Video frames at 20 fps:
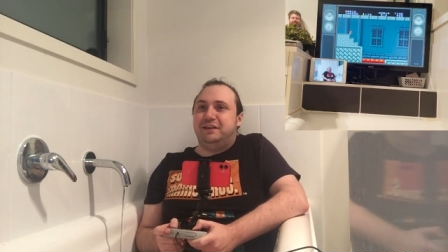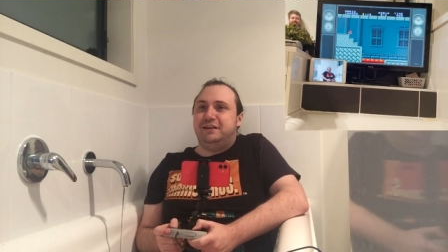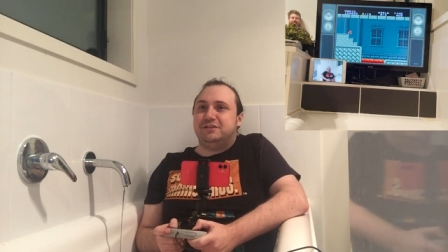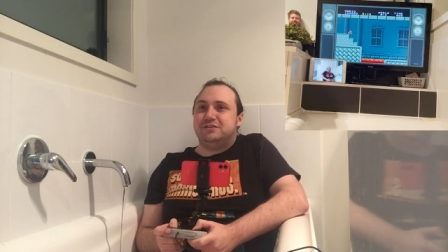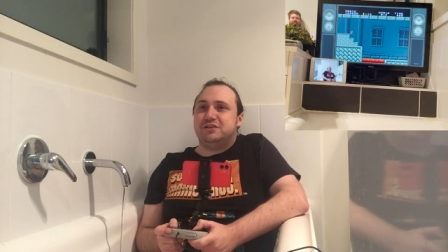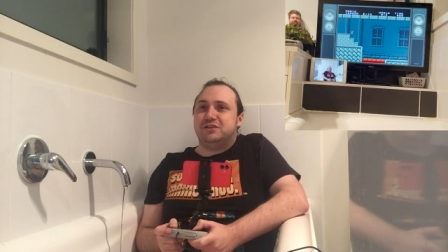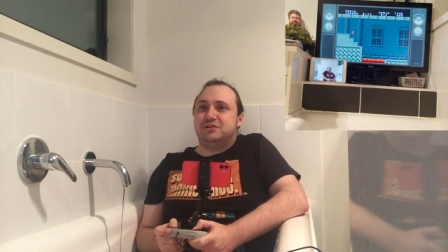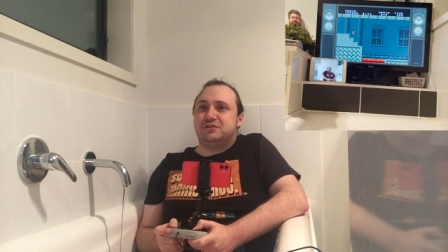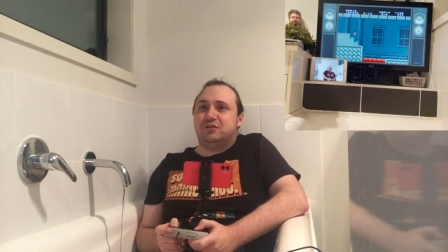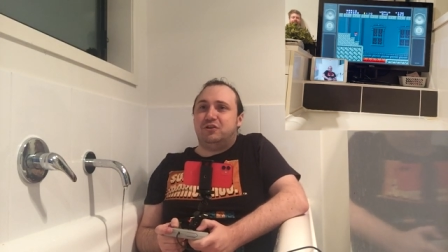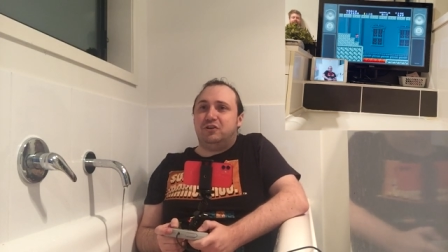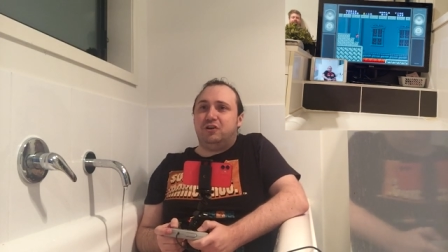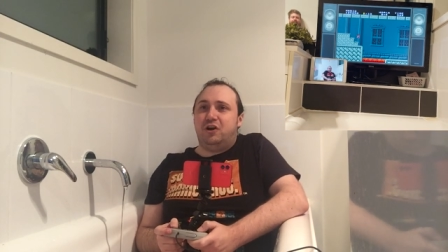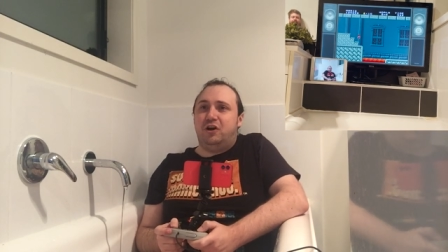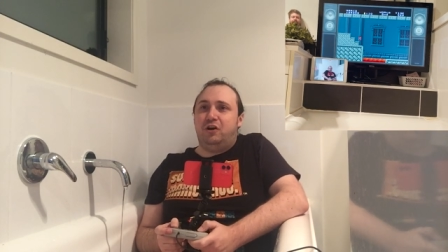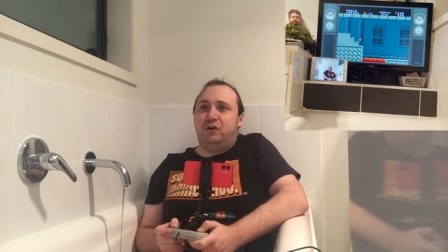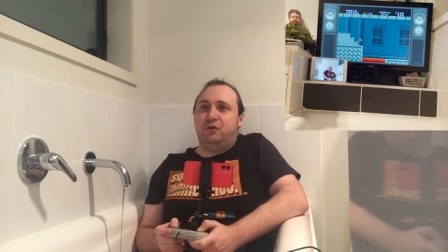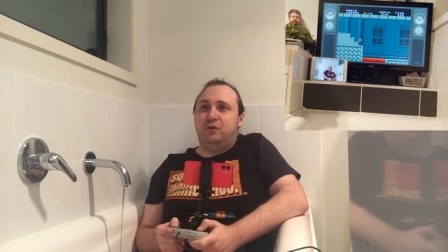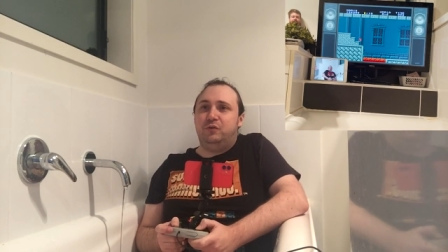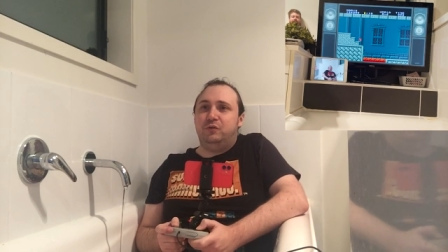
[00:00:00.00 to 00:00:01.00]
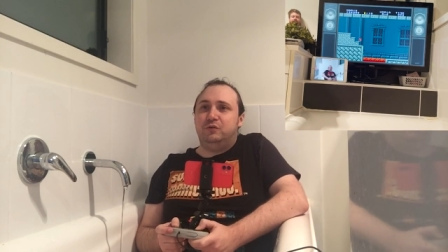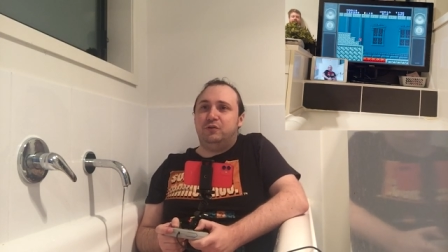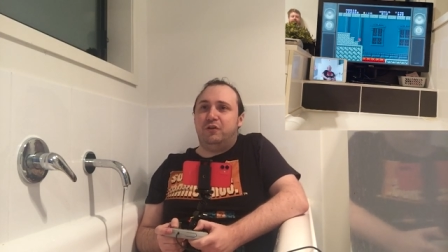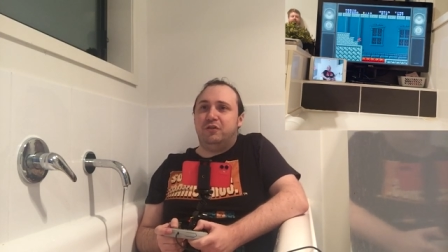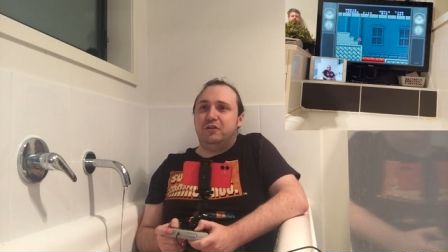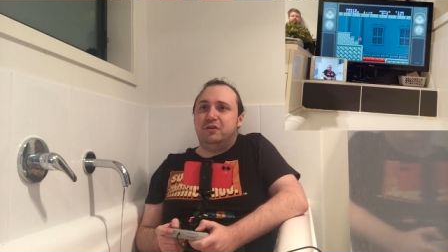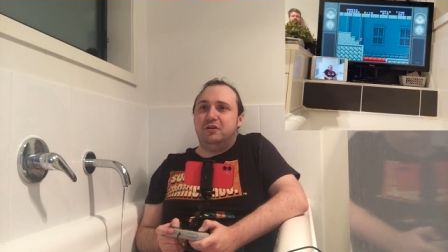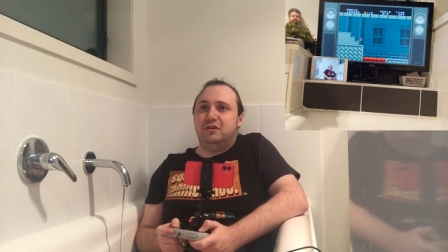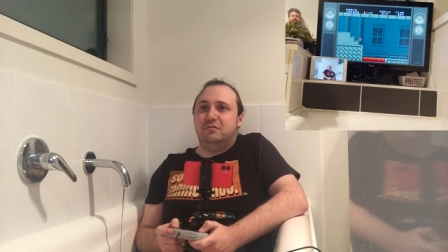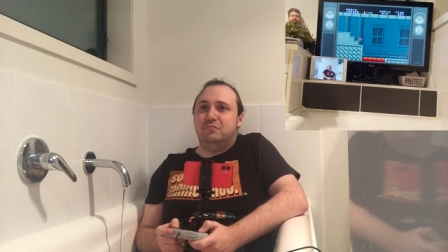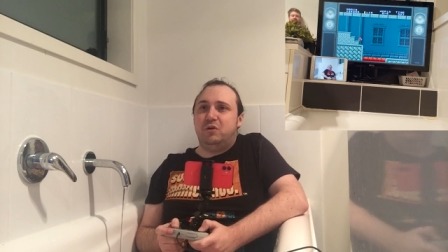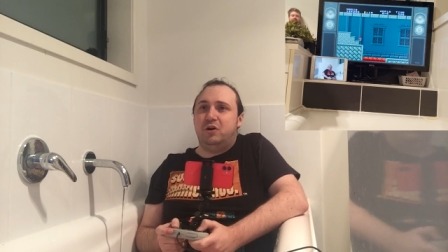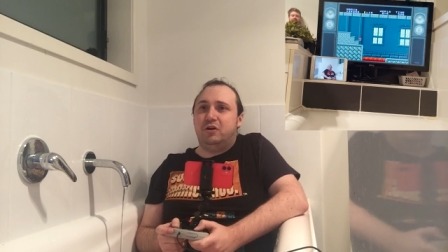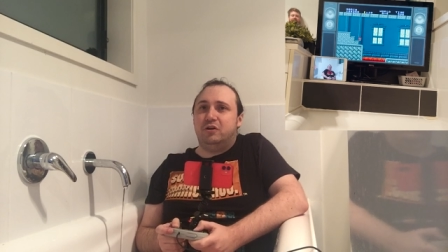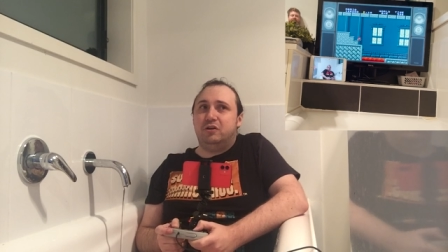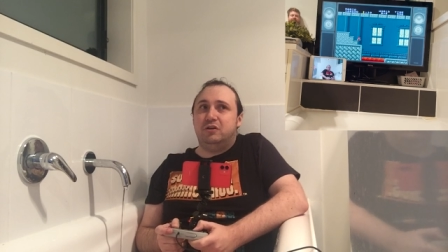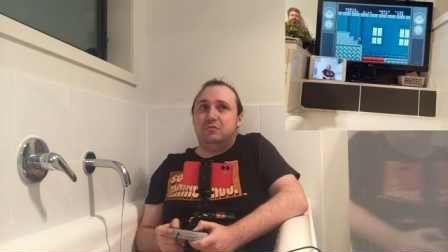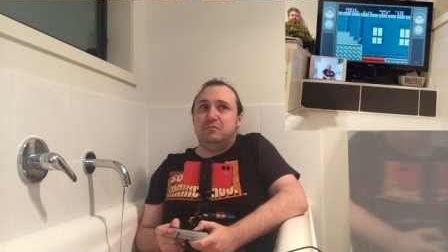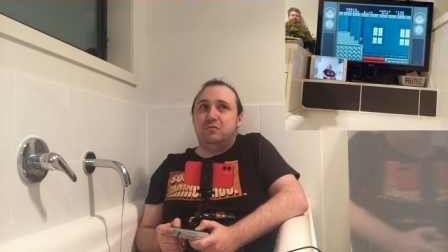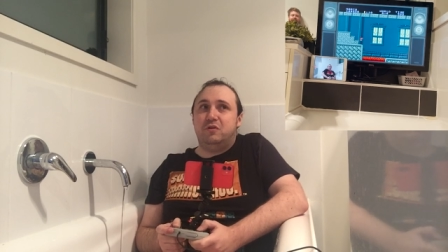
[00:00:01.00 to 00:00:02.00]
It just got cold on the
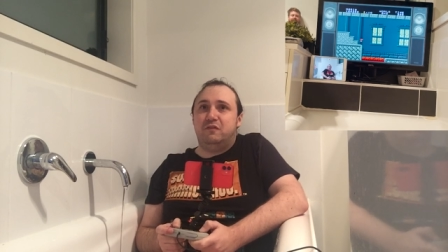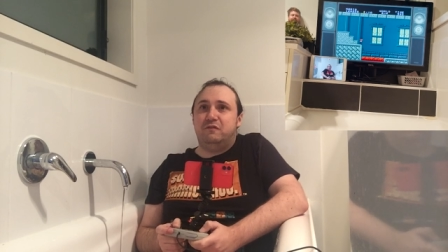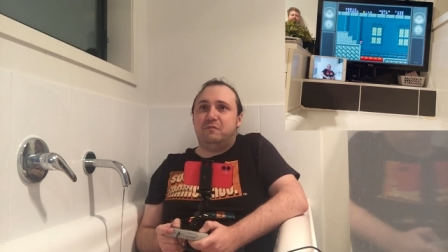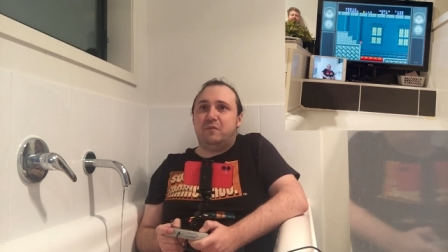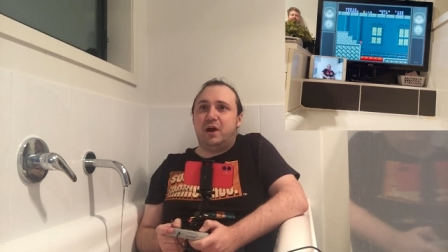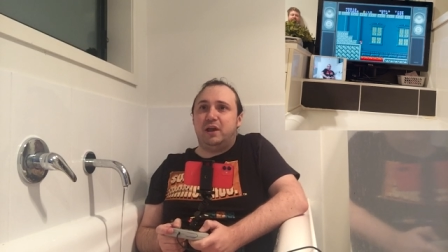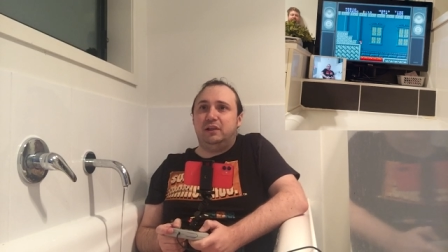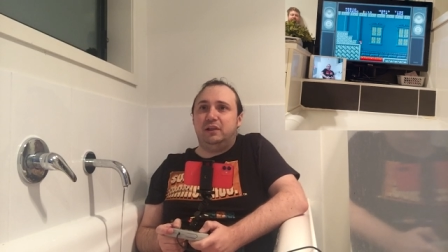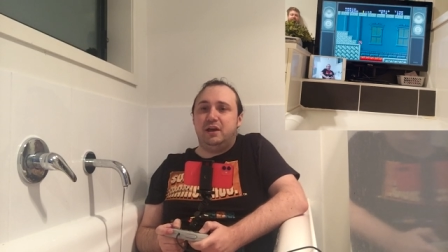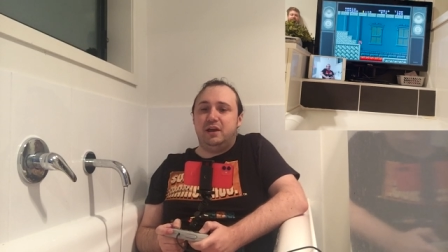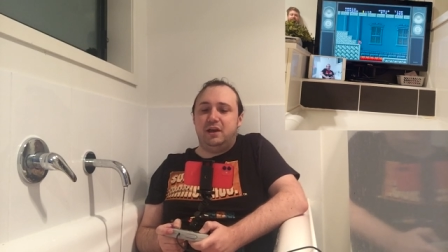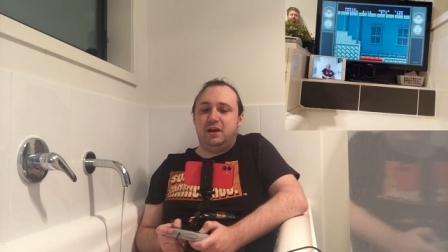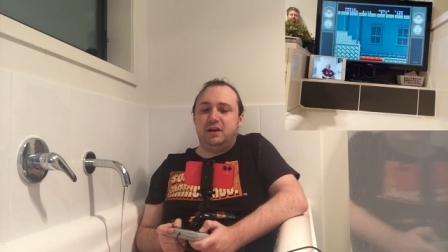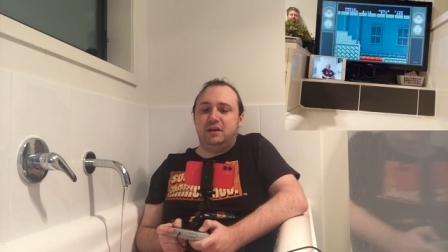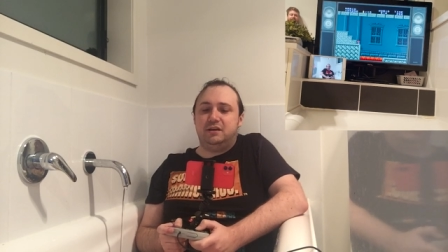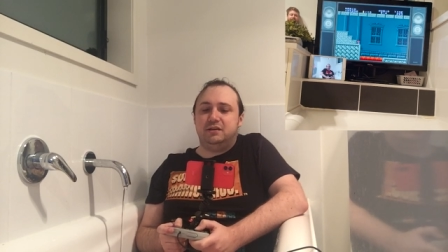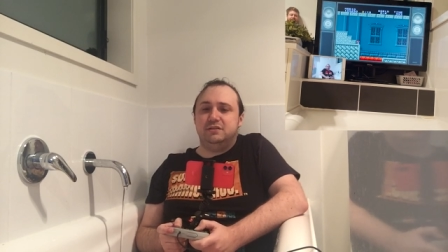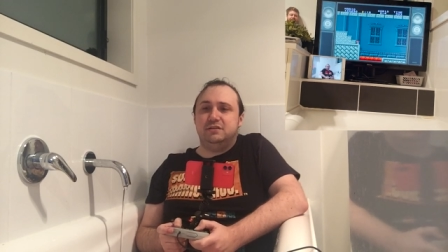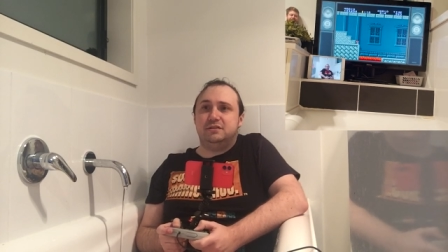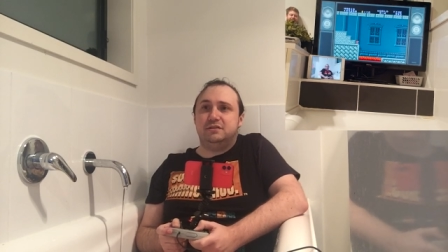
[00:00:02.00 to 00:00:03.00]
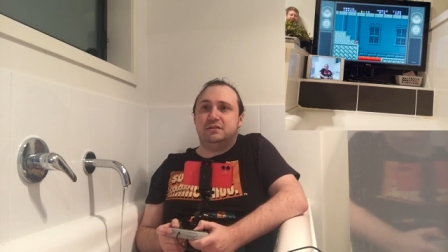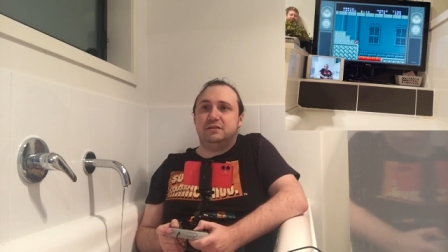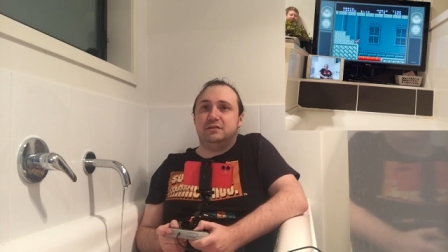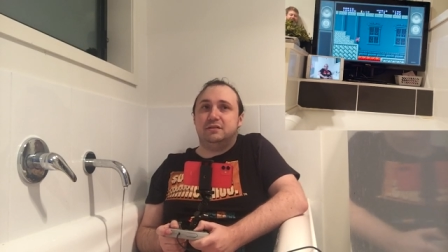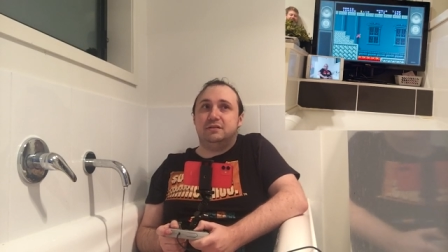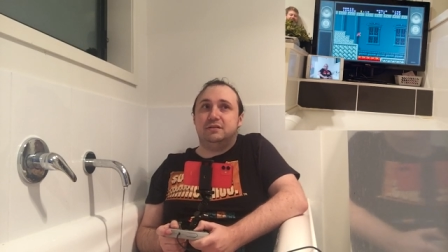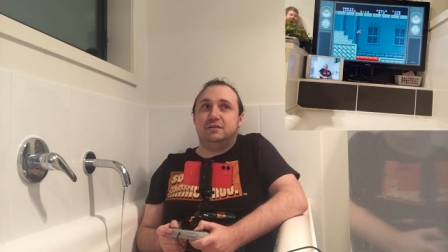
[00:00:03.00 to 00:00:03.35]
bottom of my legs.